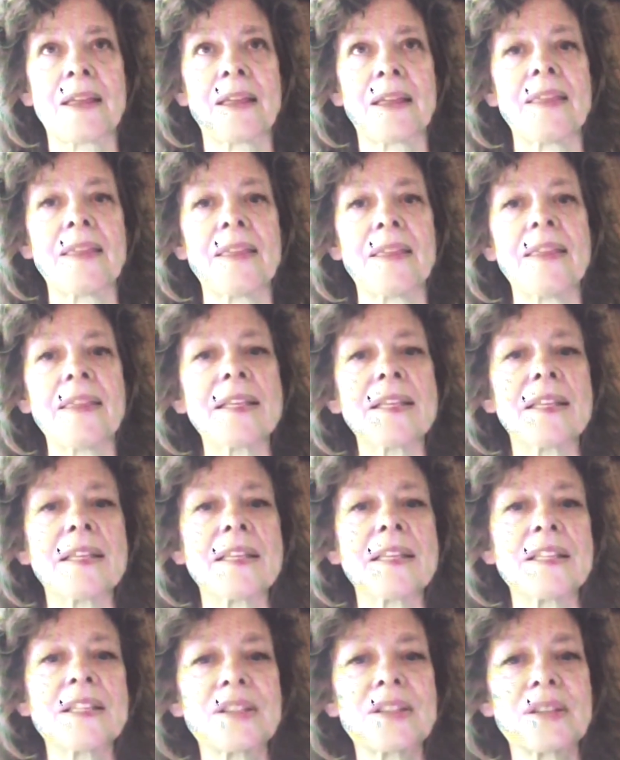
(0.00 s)

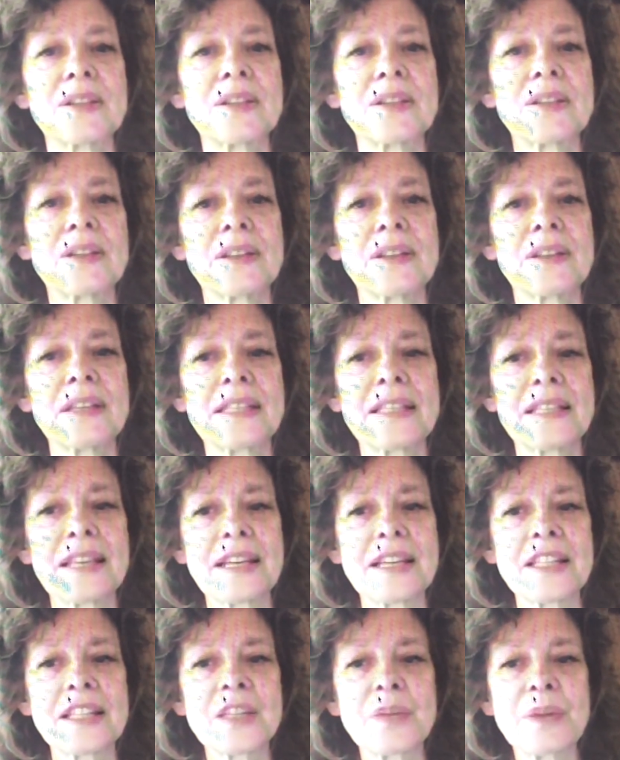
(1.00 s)
this
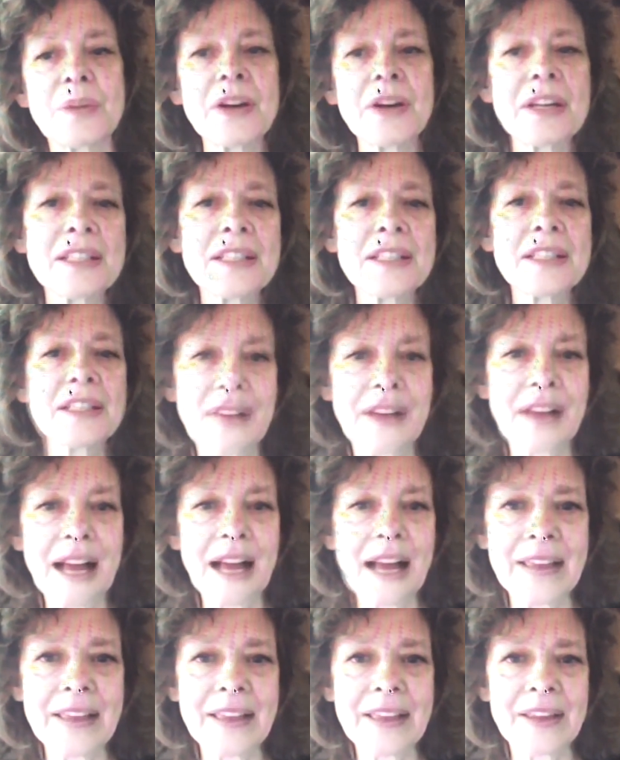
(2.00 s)
experience of
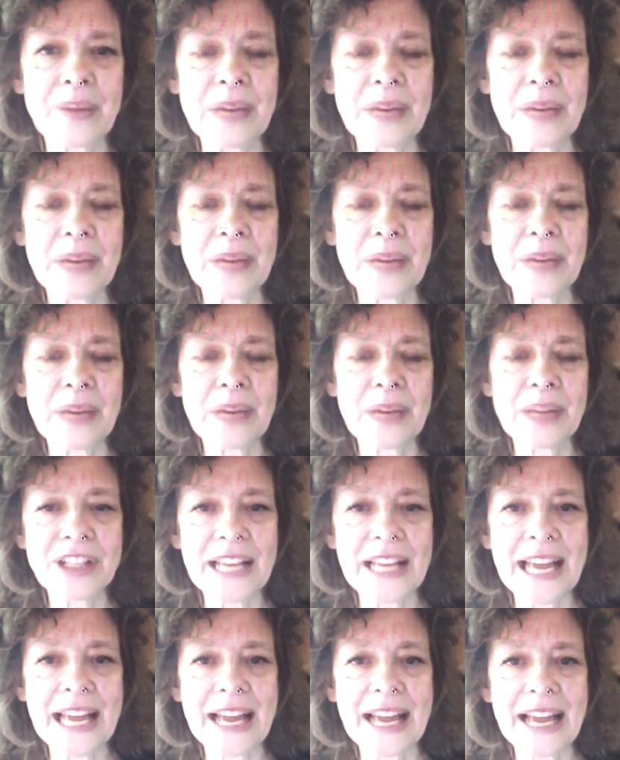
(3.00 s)
I that we actually
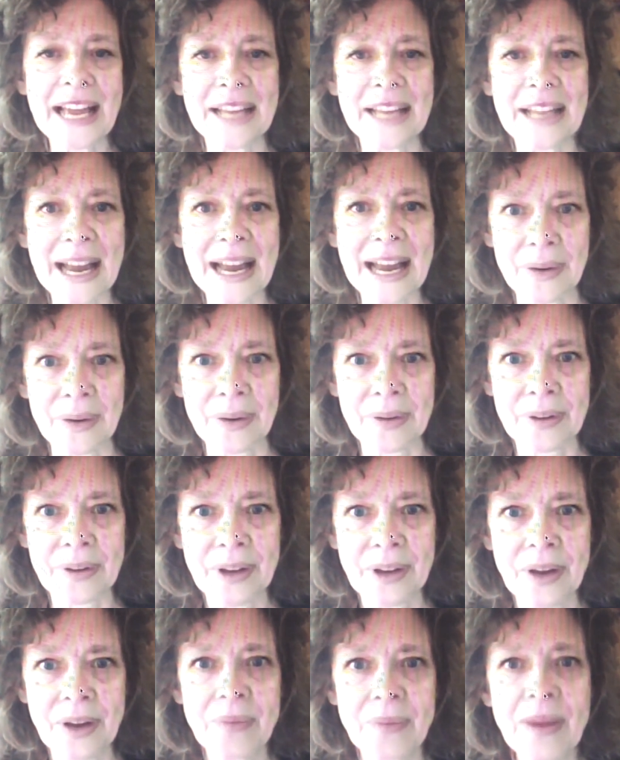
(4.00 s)
have now,
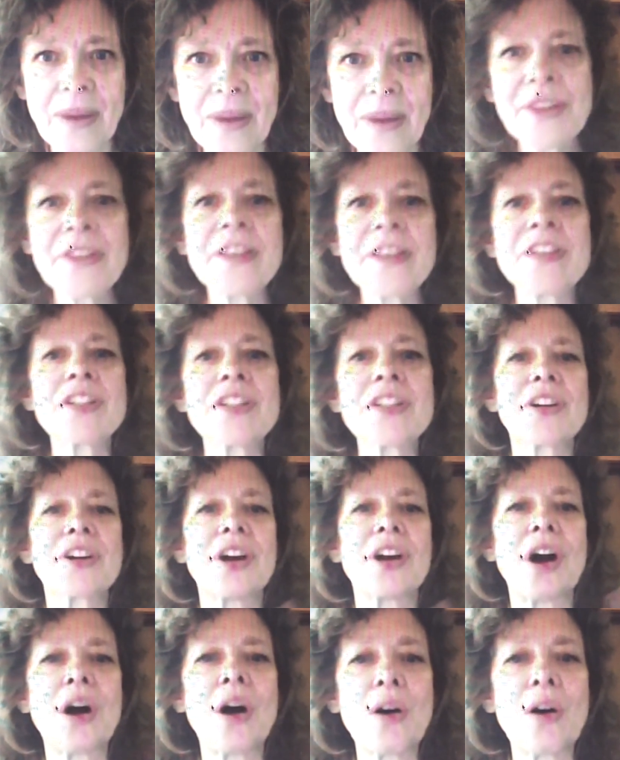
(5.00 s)
rather than to
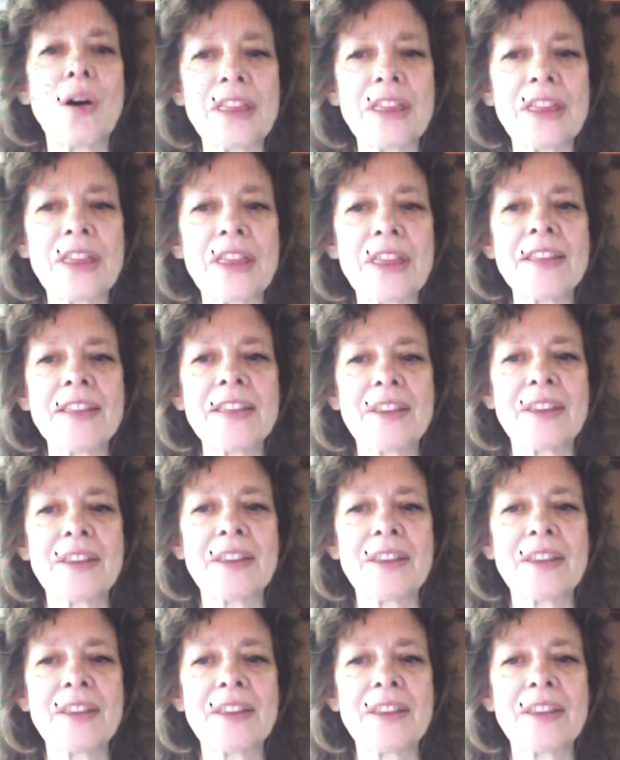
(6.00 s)
go think that we're